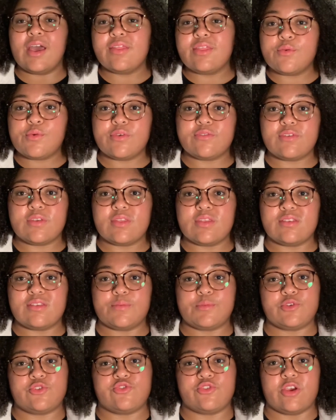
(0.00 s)
that we've seen the
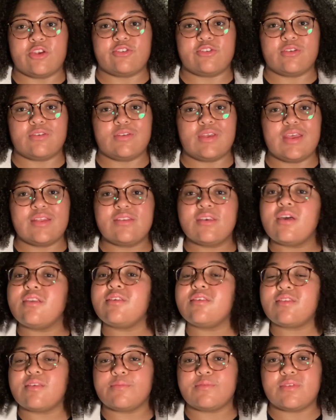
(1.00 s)
demonstration, it's on
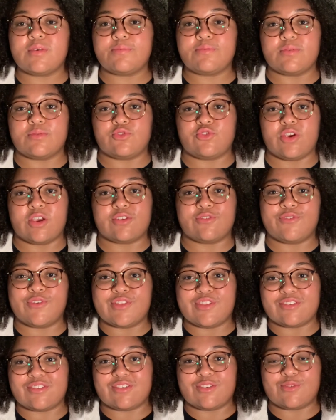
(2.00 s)
to some tips and tricks for
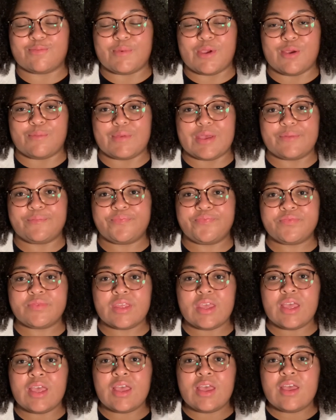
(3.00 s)
this experiment.
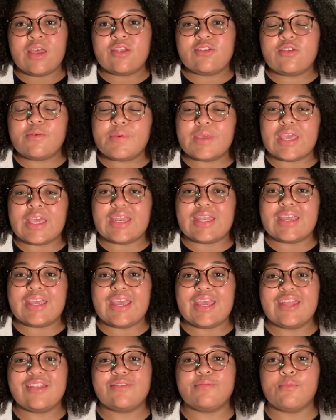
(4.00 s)
To begin,
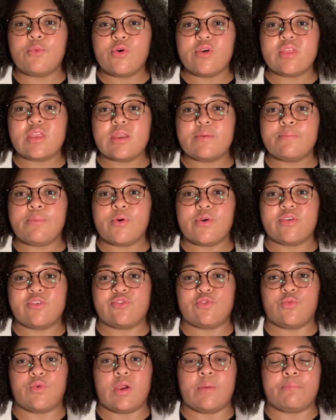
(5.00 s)
it's more than
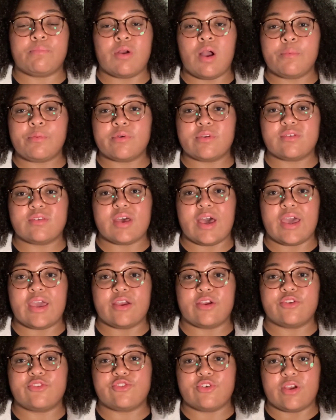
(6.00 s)
important to wear proper
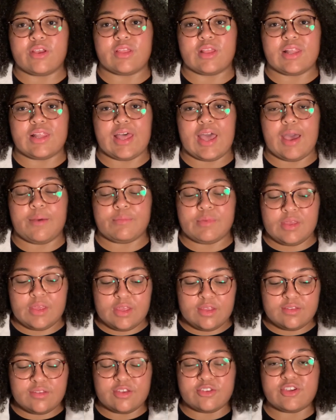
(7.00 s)
attire during the lab,
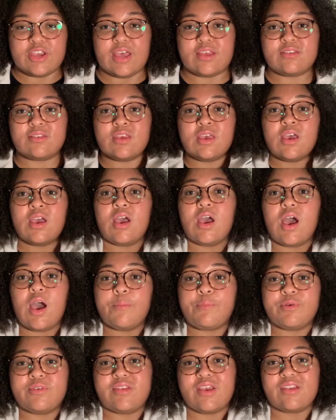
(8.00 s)
such as
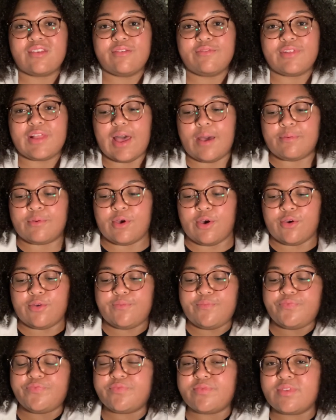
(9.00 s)
a protective lab
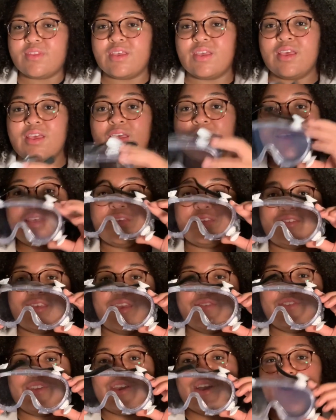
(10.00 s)
coat,
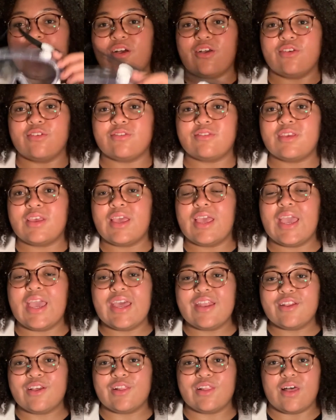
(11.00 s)
safety goggles,
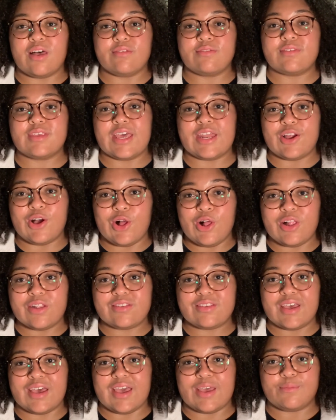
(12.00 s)
and gloves at all
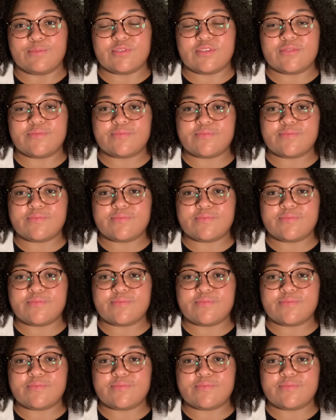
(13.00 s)
times.